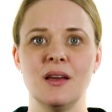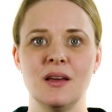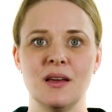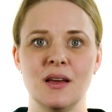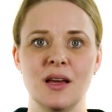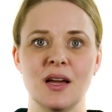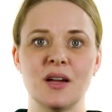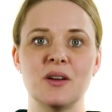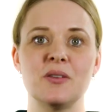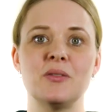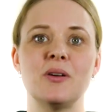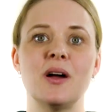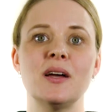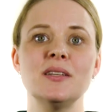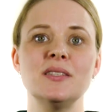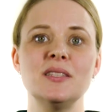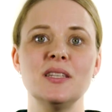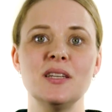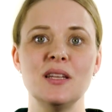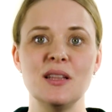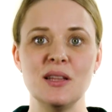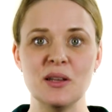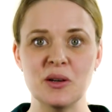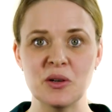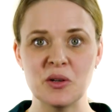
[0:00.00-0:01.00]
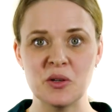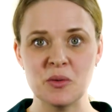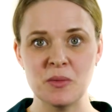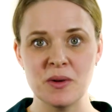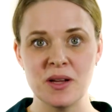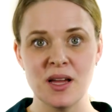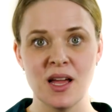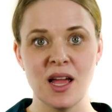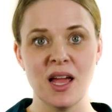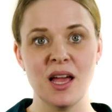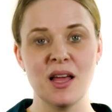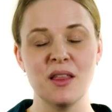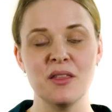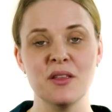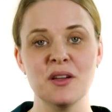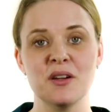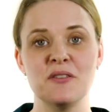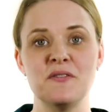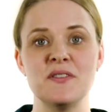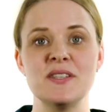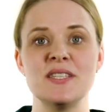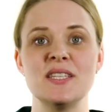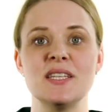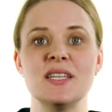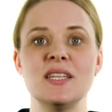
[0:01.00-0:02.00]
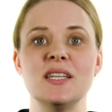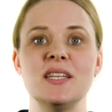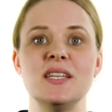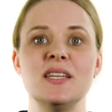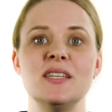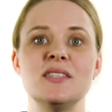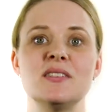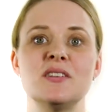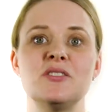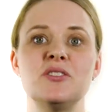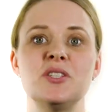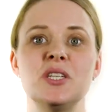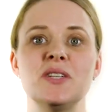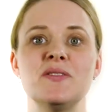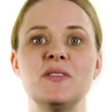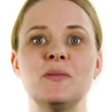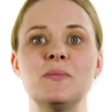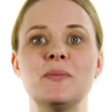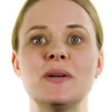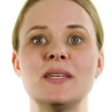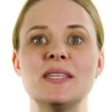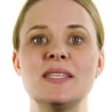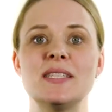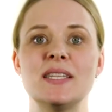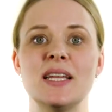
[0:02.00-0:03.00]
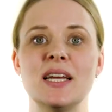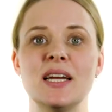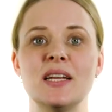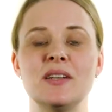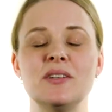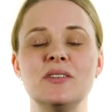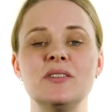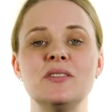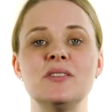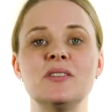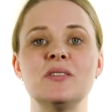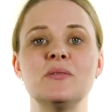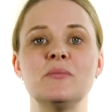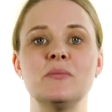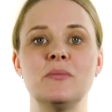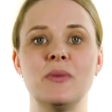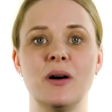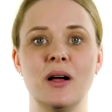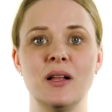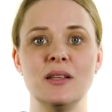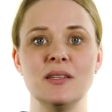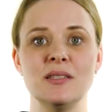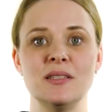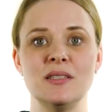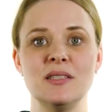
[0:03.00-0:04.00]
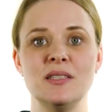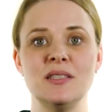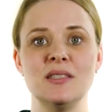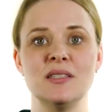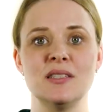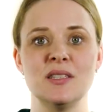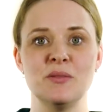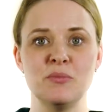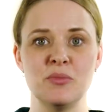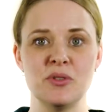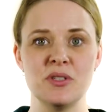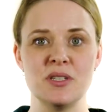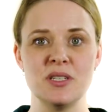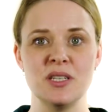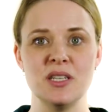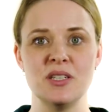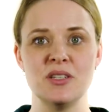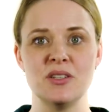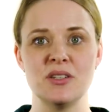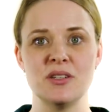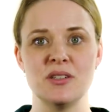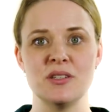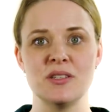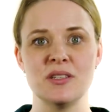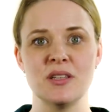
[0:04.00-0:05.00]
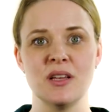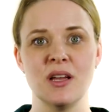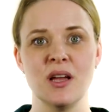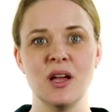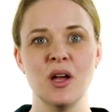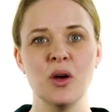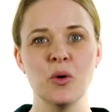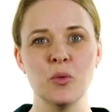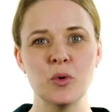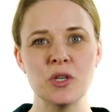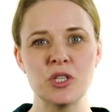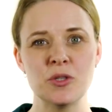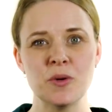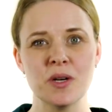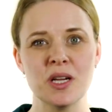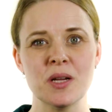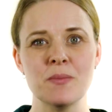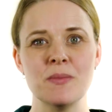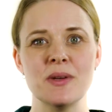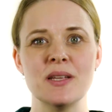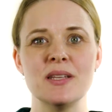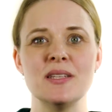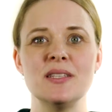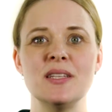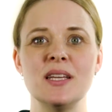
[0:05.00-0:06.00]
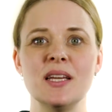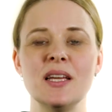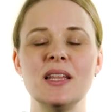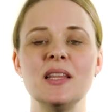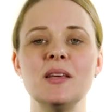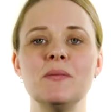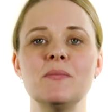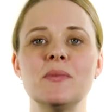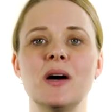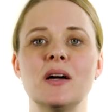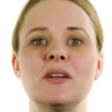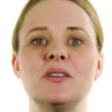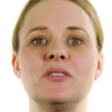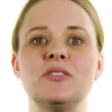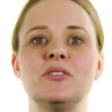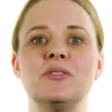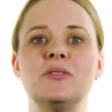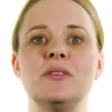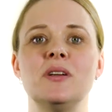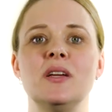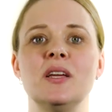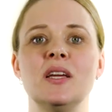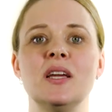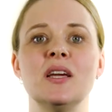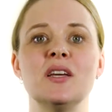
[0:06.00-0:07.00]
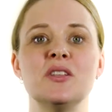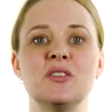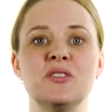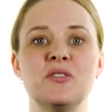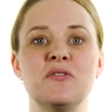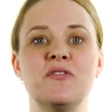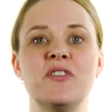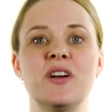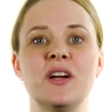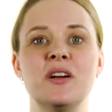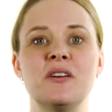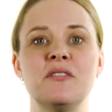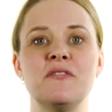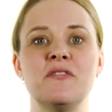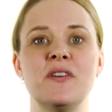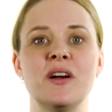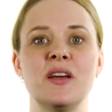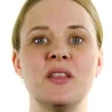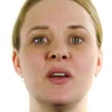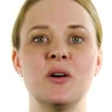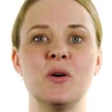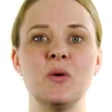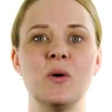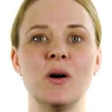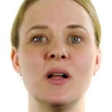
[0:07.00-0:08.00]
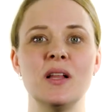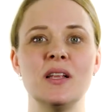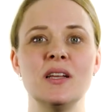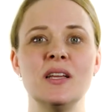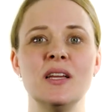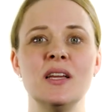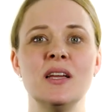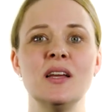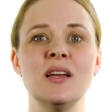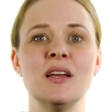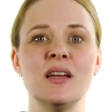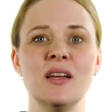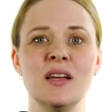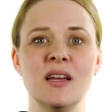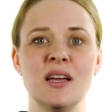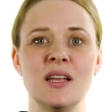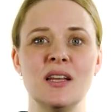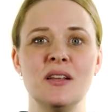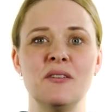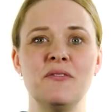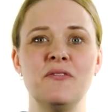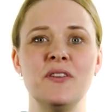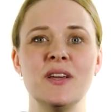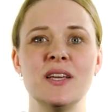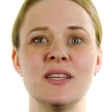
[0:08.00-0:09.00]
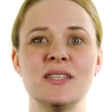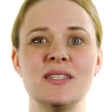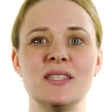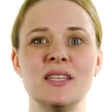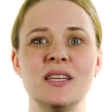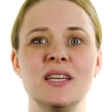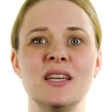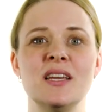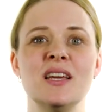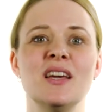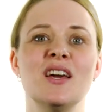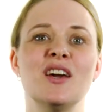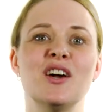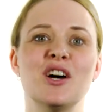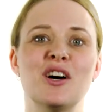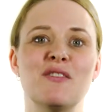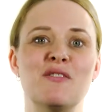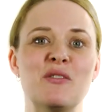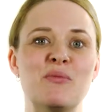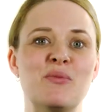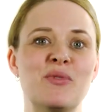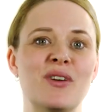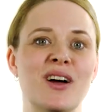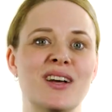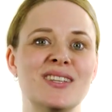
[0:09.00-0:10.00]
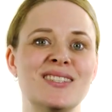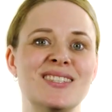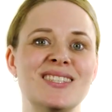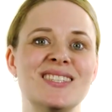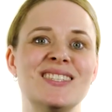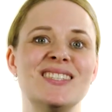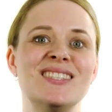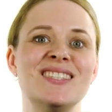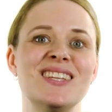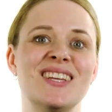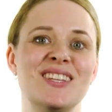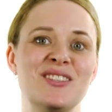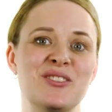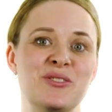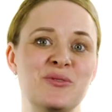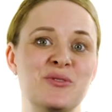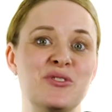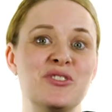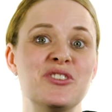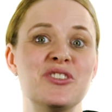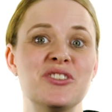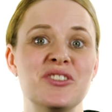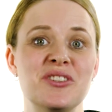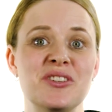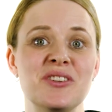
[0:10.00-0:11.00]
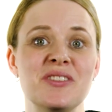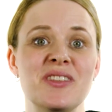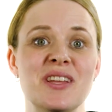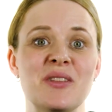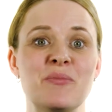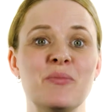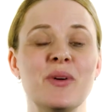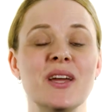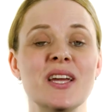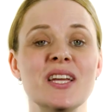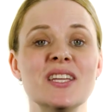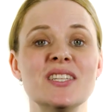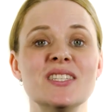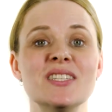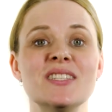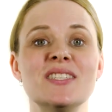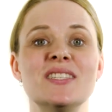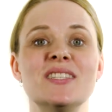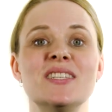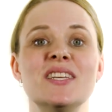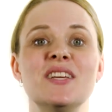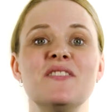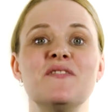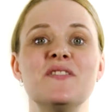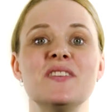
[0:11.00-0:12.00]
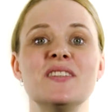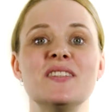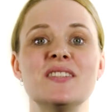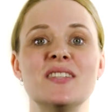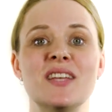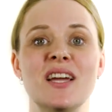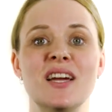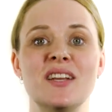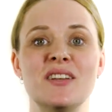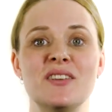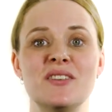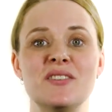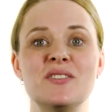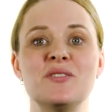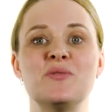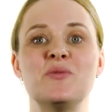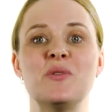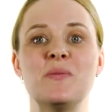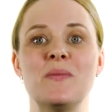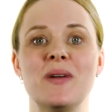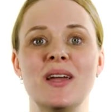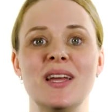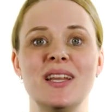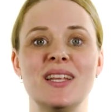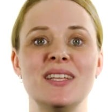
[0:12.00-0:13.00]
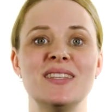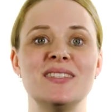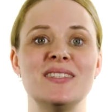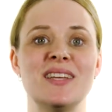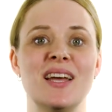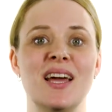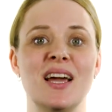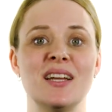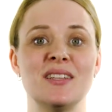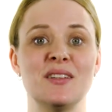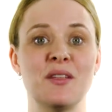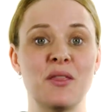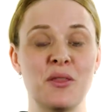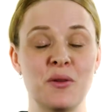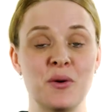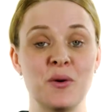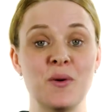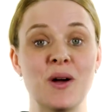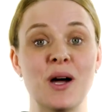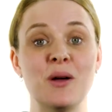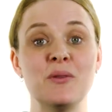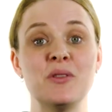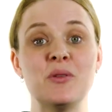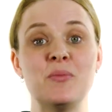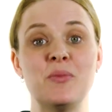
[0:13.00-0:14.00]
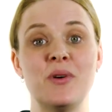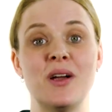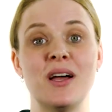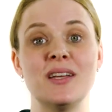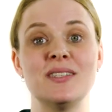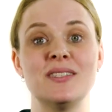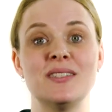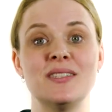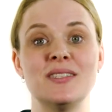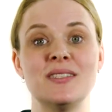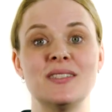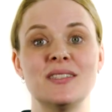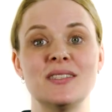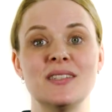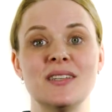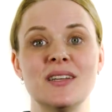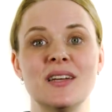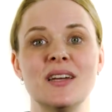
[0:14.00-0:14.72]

Across the globe, healthcare facilities are driven by standards, policies, and procedures, which recommend daily monitoring to verify the quality and efficacy of the process and to ensure that patient safety standards remain intact throughout the process.